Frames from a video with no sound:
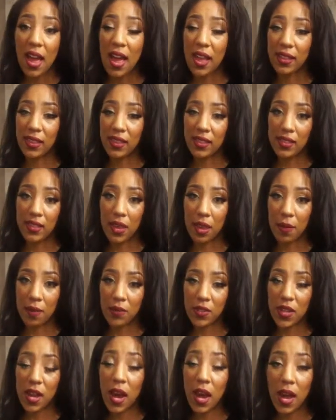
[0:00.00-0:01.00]
at the
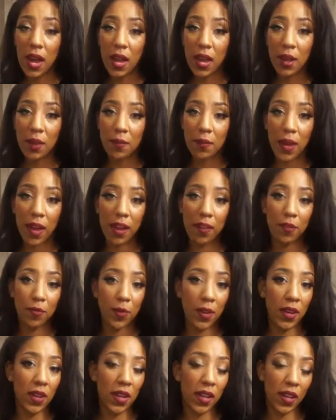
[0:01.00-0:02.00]
same time. I've
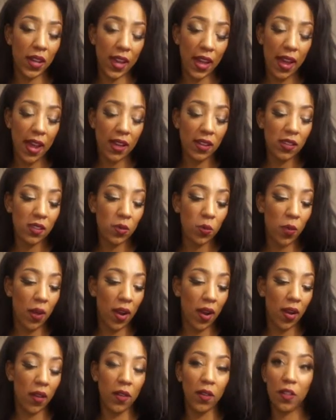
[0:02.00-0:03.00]
been in casts
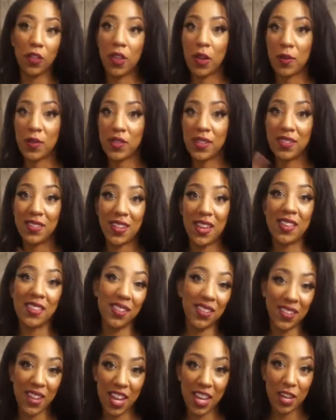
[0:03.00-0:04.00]
where there was a
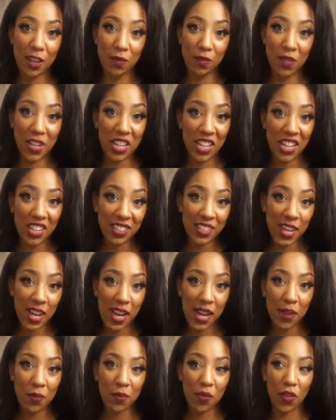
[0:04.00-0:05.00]
designated meeting
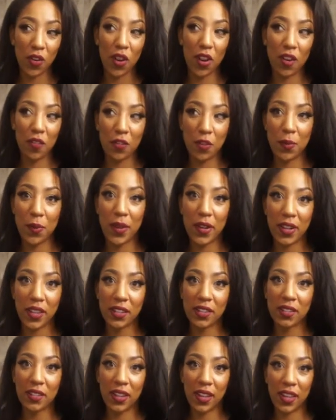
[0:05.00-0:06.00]
time for
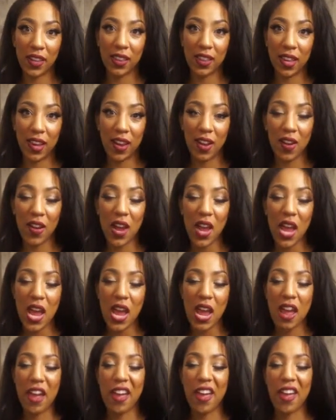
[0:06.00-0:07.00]
everybody to get there
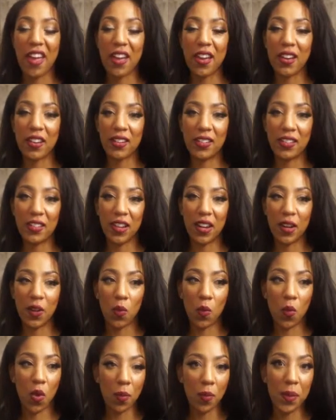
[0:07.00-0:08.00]
and
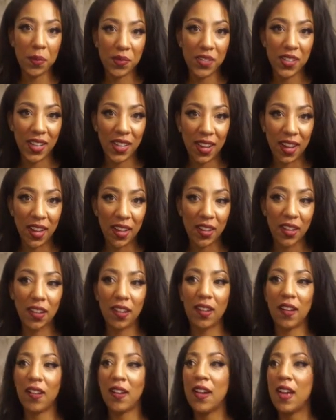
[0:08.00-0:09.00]
warm up
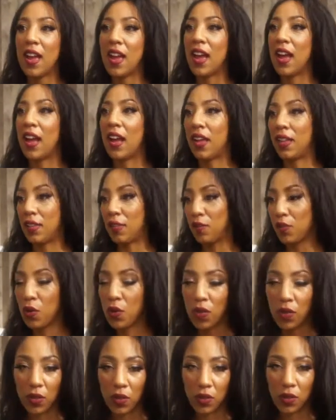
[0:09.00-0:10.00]
together.
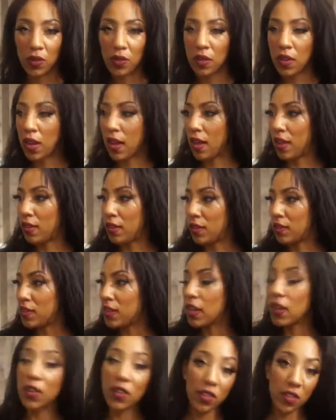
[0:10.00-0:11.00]
The
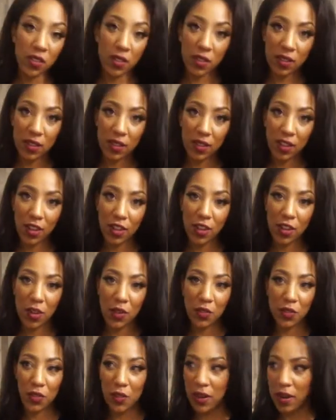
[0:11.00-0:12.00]
singers, you
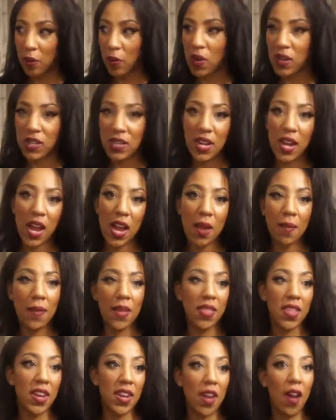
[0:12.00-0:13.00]
know, during one time,
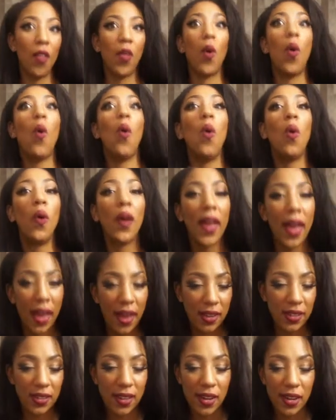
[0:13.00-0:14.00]
and then the whole
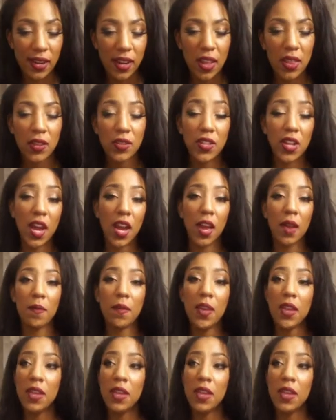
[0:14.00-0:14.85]
cast at another time.